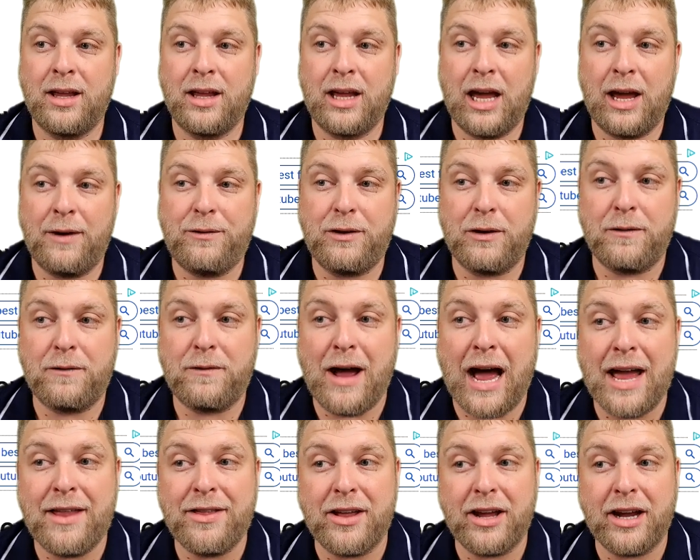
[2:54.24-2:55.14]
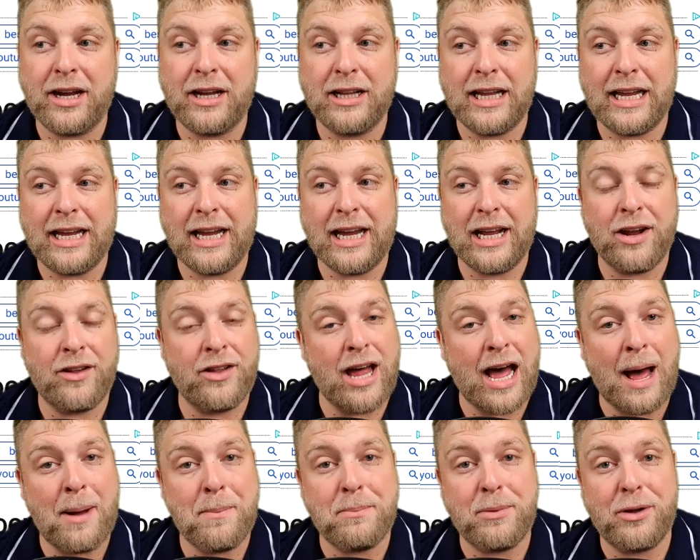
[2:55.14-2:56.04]
If you find that clicking on the
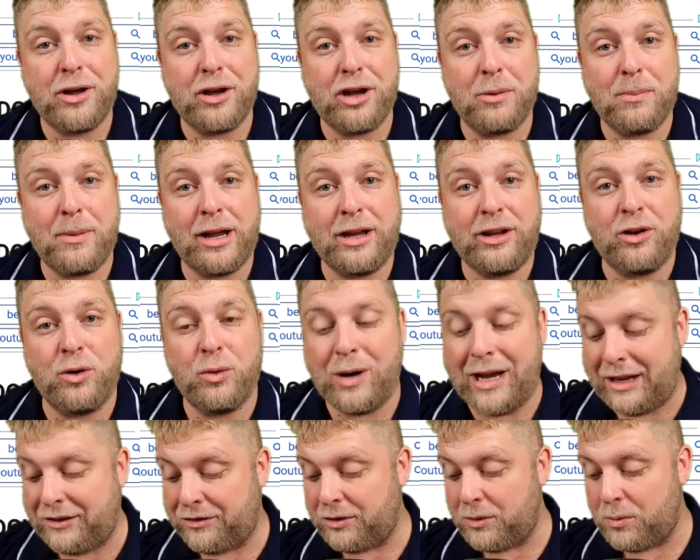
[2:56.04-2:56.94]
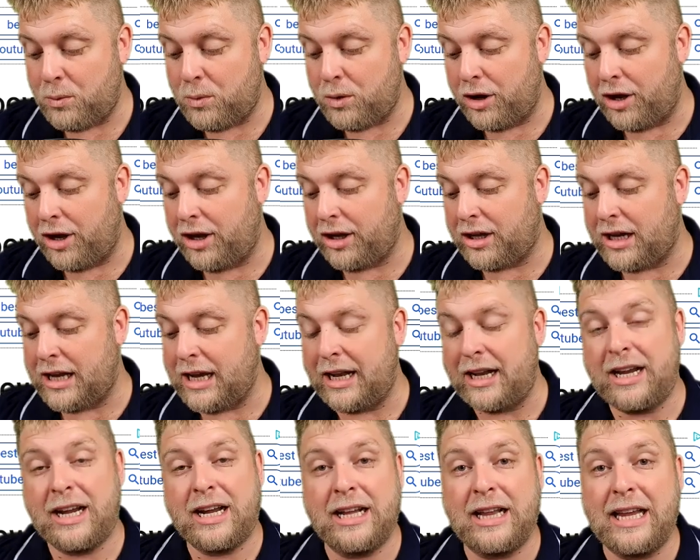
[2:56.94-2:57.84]
hamburger menu isn't
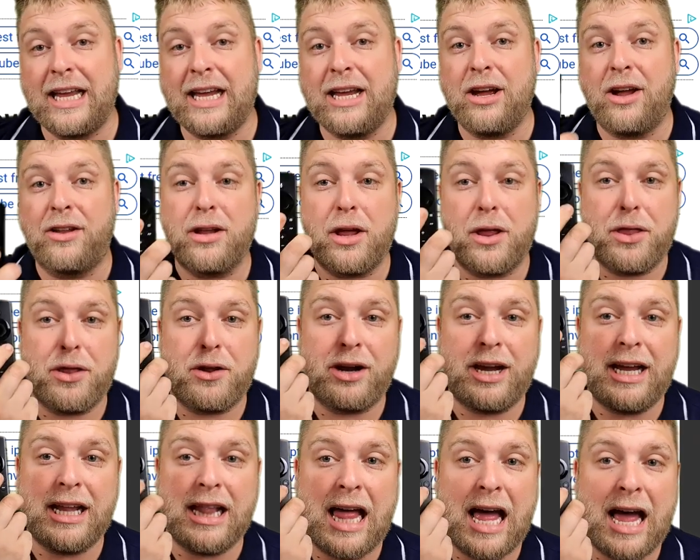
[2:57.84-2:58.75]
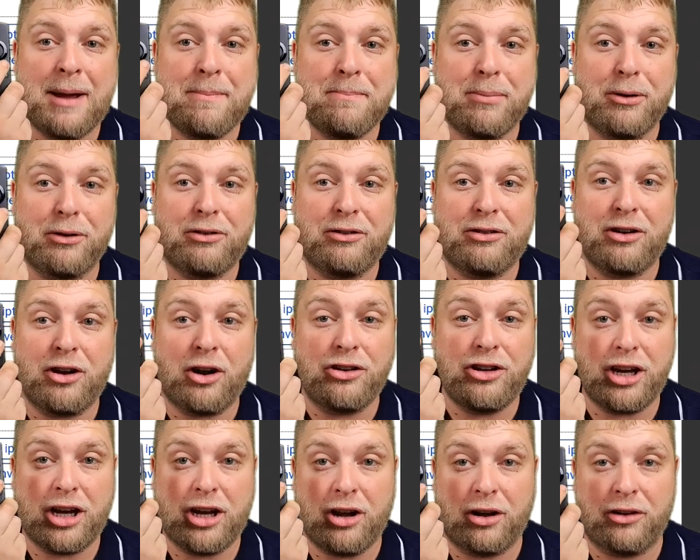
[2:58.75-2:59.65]
working, click on the three-line button
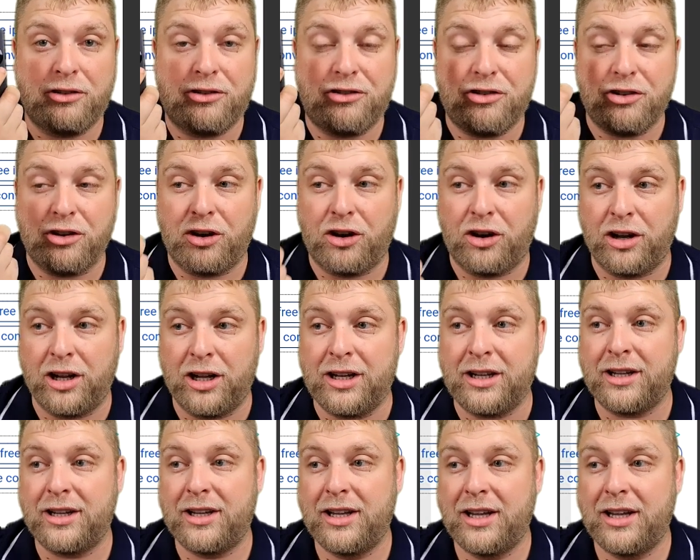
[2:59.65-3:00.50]
on your controller